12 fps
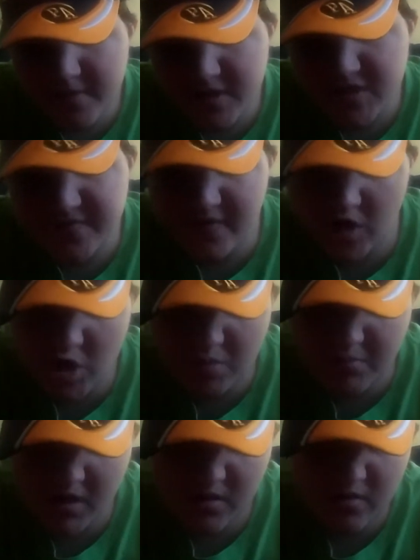This
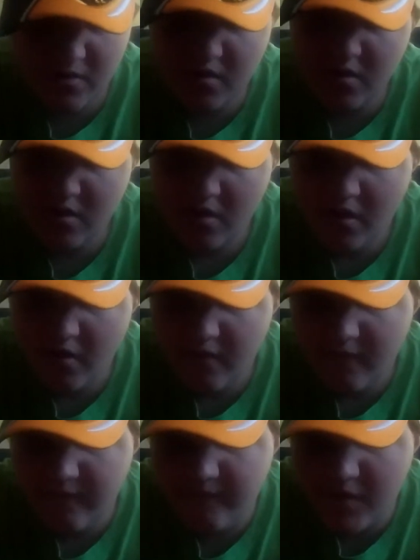film
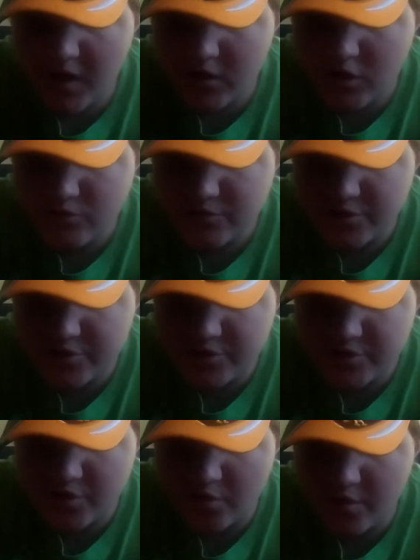follows the
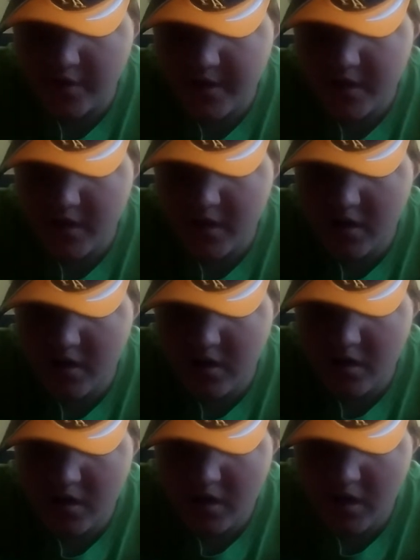story
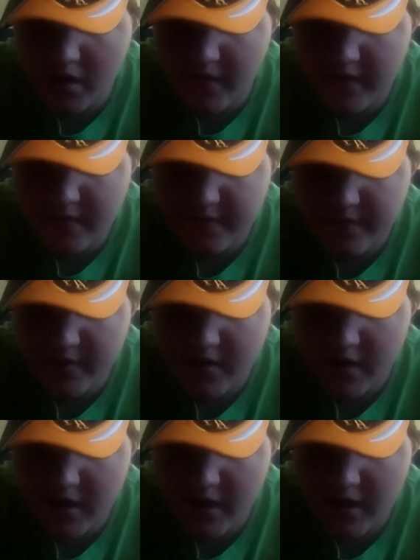of
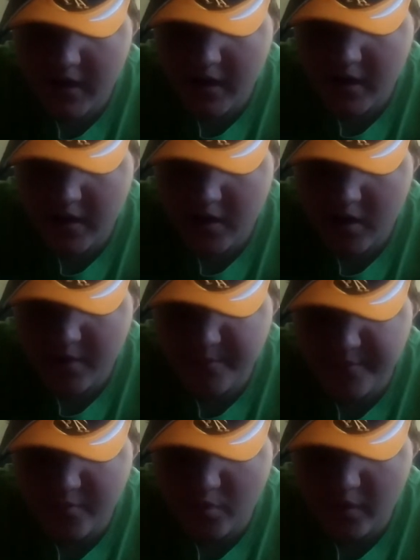a
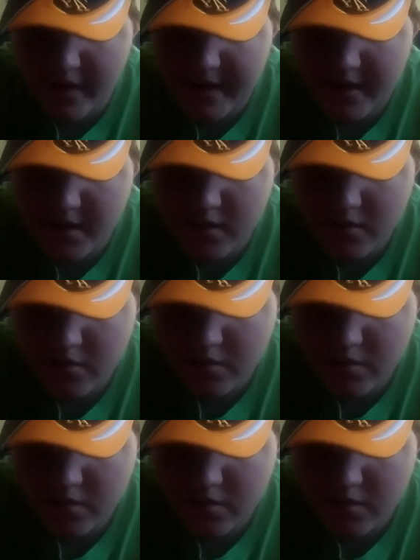young boy.